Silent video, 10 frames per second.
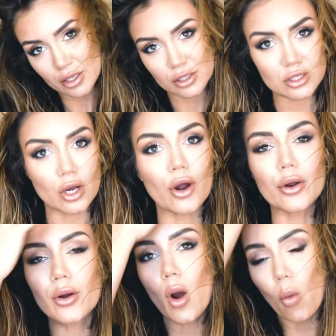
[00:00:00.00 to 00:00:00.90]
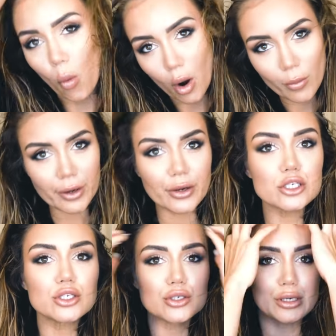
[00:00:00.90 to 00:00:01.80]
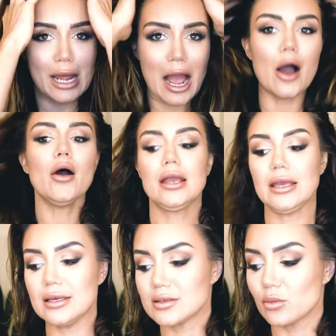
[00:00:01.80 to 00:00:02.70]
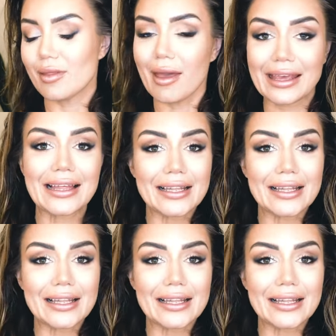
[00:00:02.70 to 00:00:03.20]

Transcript: So what we're going to do now is with a